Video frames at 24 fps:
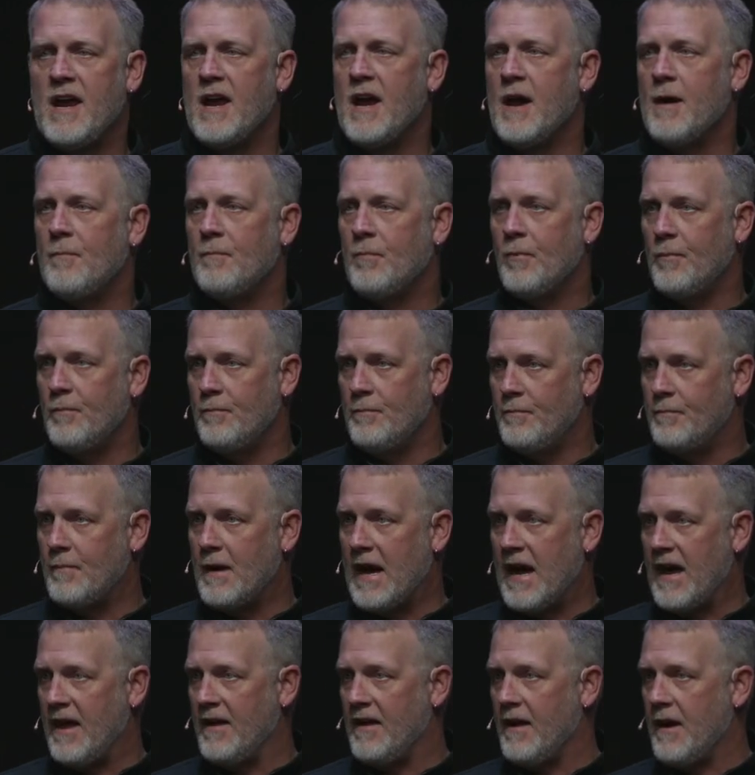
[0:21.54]
up
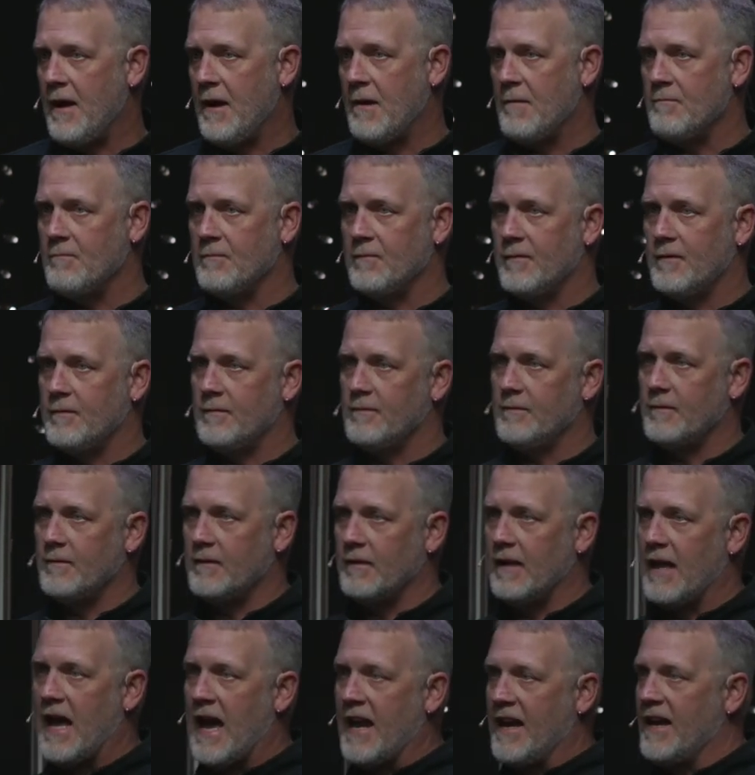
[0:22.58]
by um,
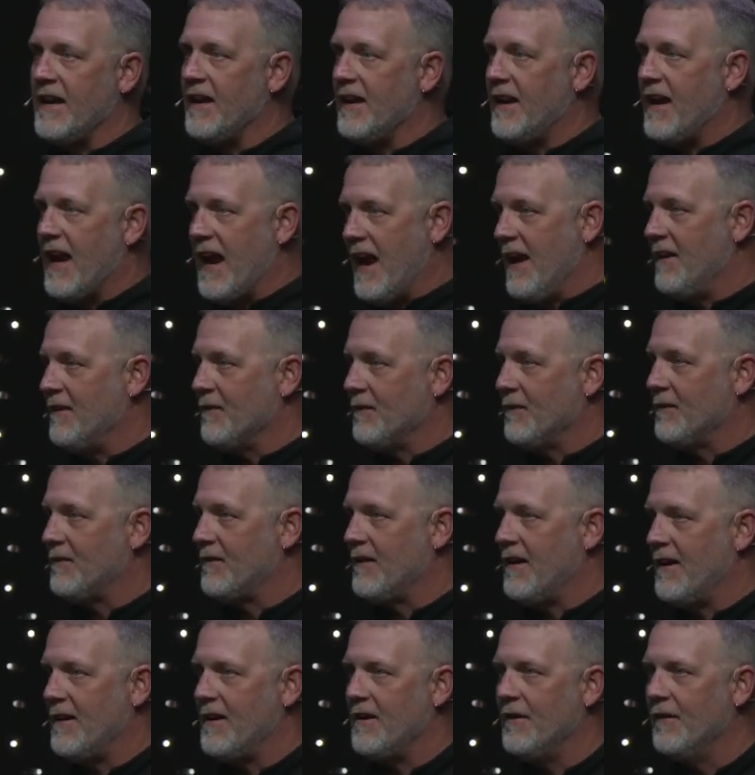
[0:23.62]
lighting candles,
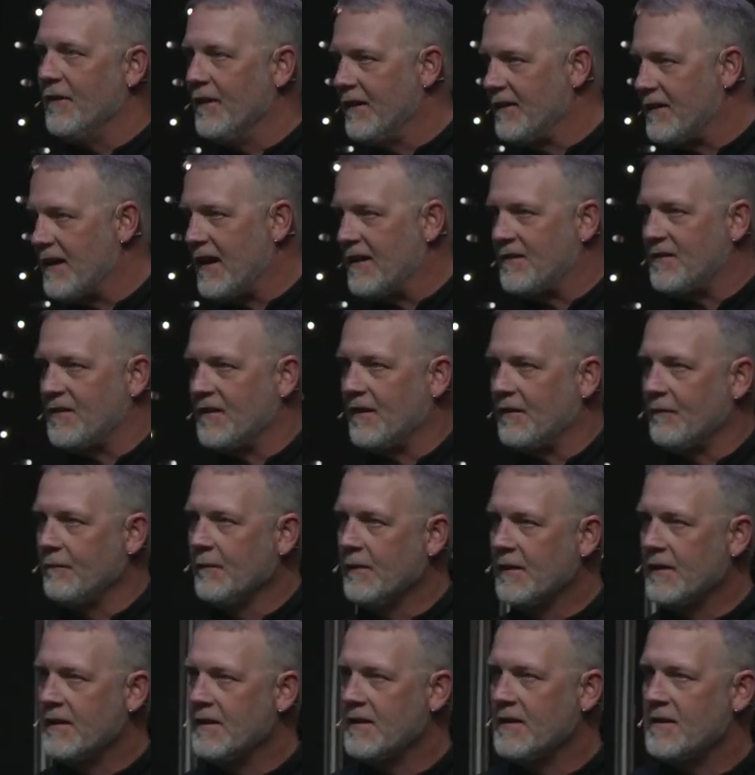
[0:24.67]
and I know that that's a,
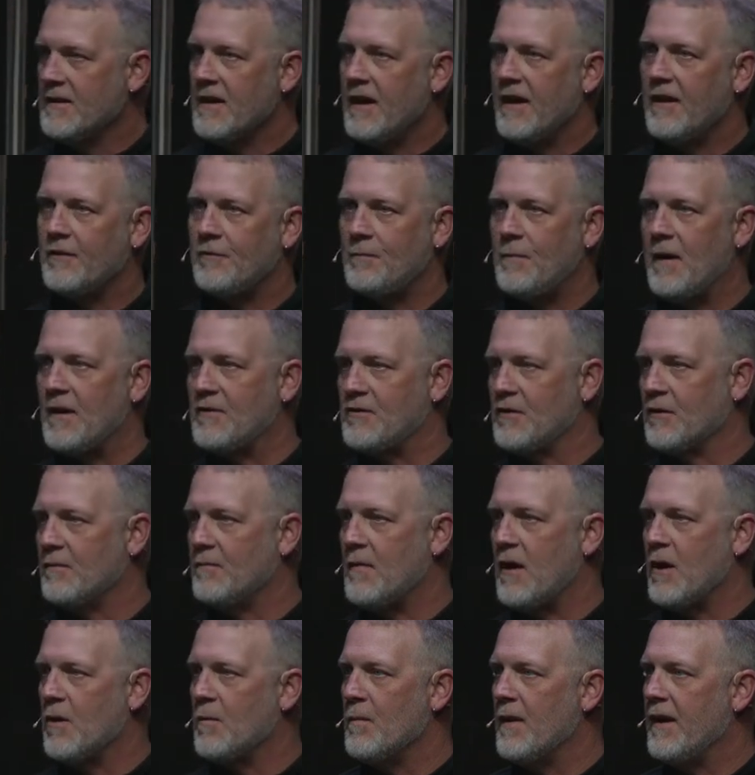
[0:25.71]
a special
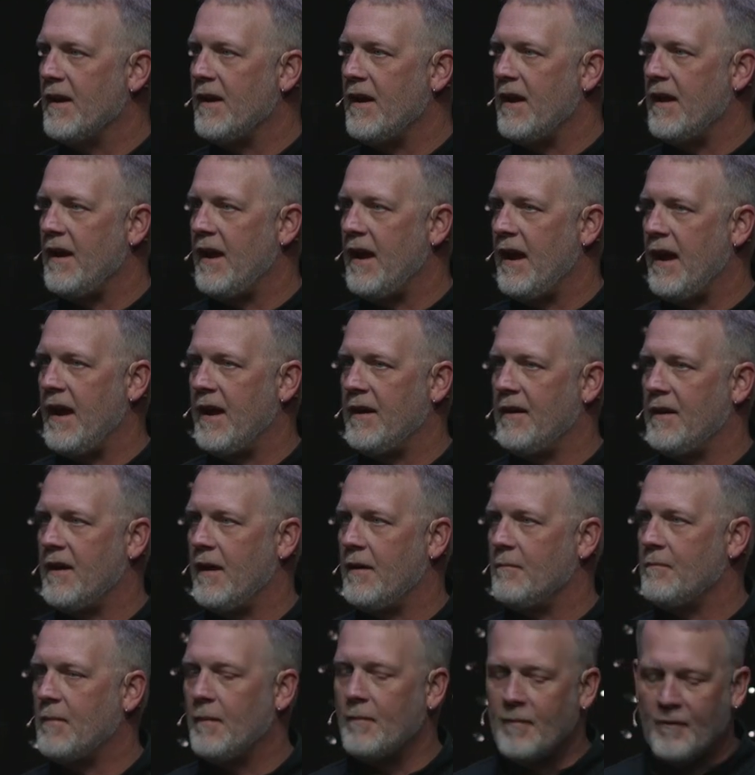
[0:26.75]
moment. And
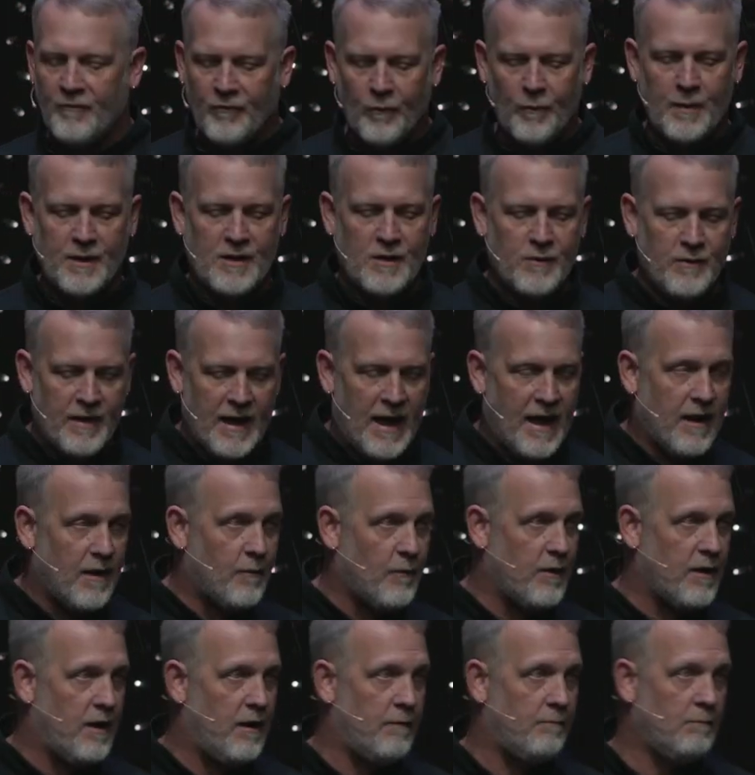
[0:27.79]
um, but before we do that, I
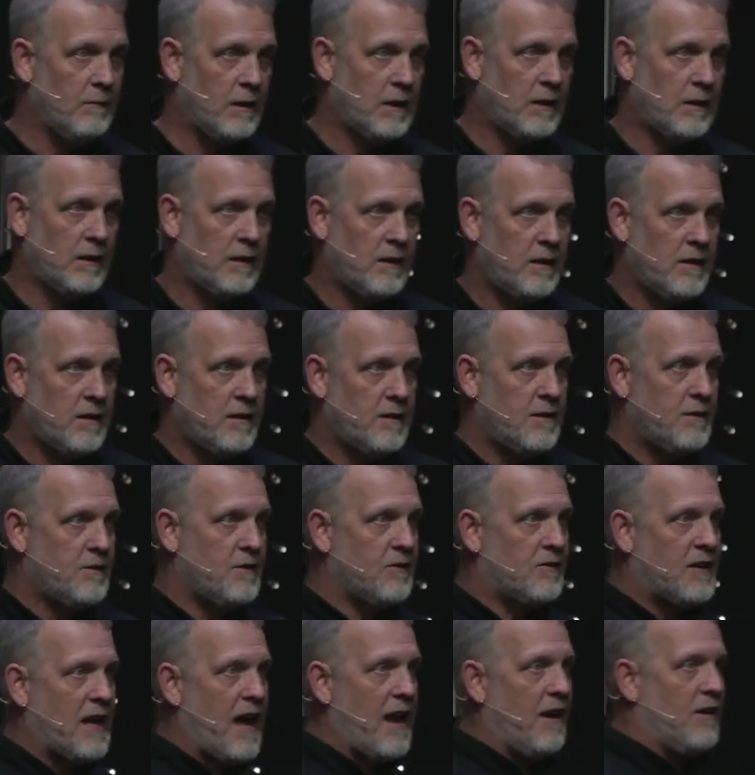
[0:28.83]
want to
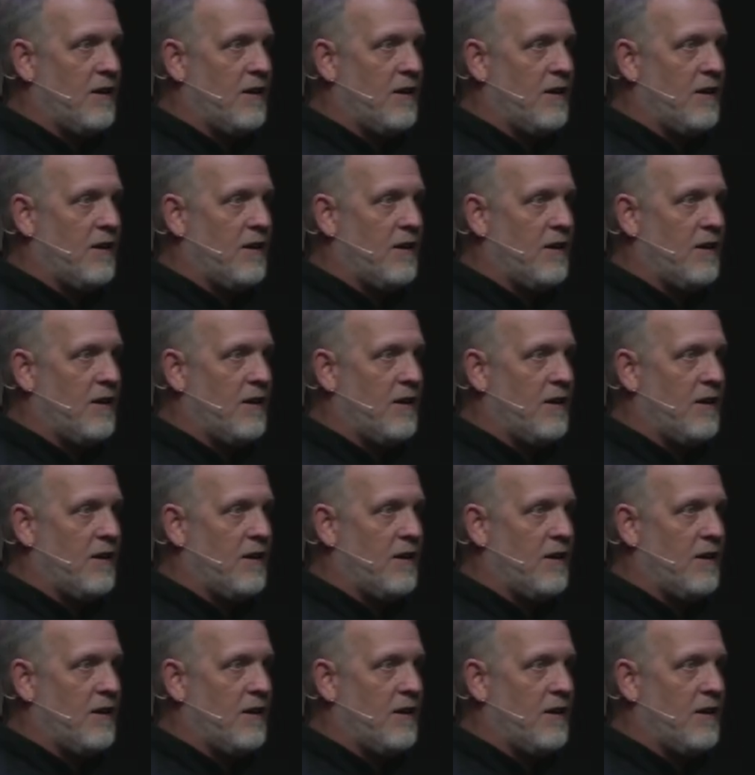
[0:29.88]
just kind of